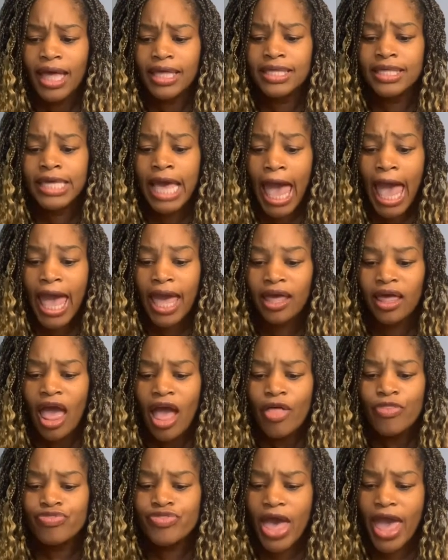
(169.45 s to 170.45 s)
Yea,
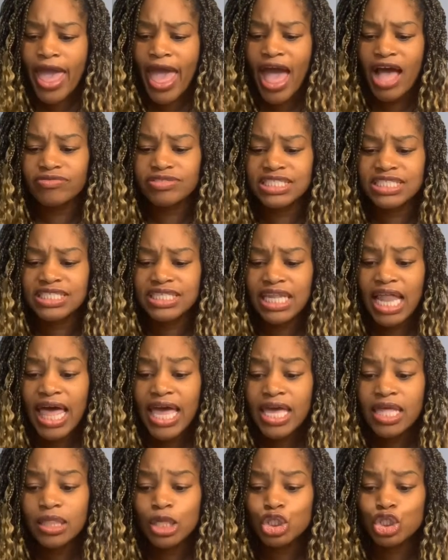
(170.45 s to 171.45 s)
they have
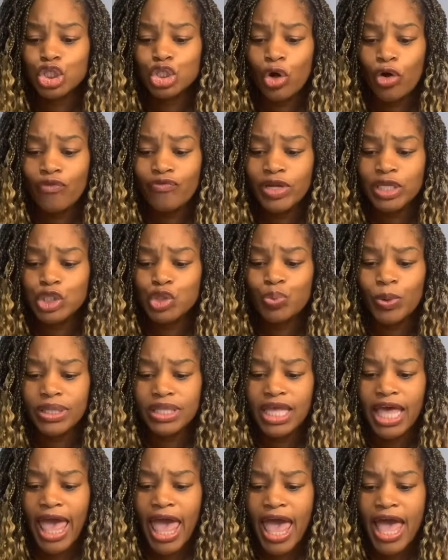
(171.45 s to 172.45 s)
slain the servants with
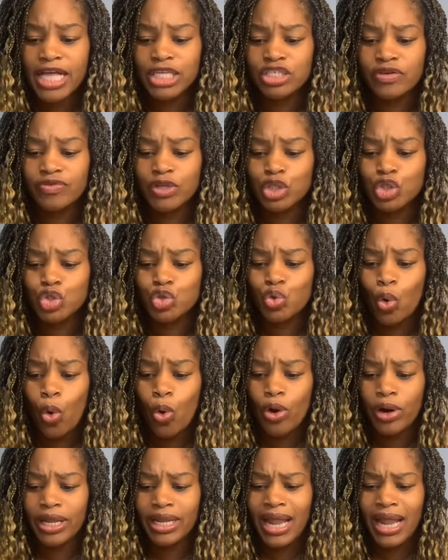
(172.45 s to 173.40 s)
the edge of the sword,